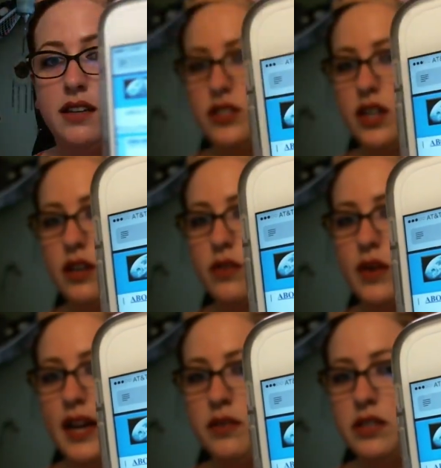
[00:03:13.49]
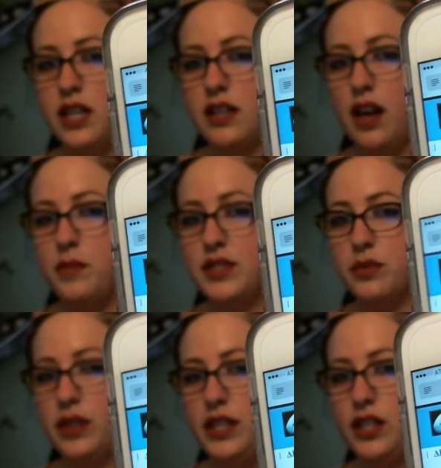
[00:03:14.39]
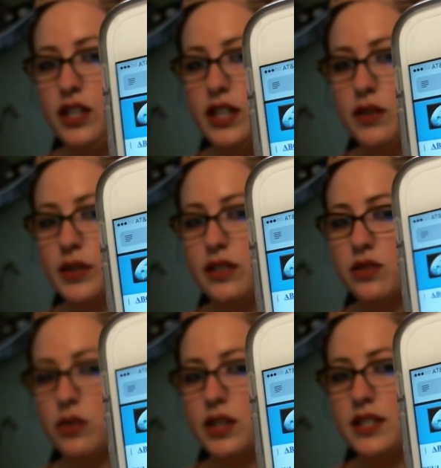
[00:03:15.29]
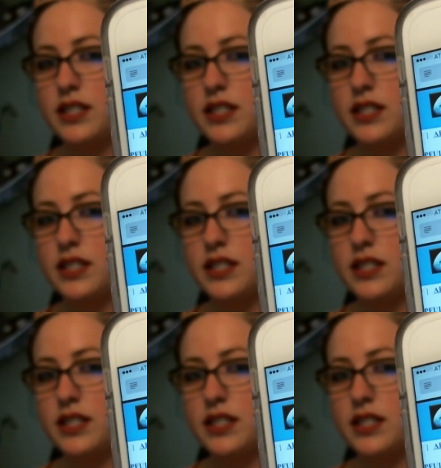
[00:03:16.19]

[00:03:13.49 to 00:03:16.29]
So writingworld.com is a really good resource.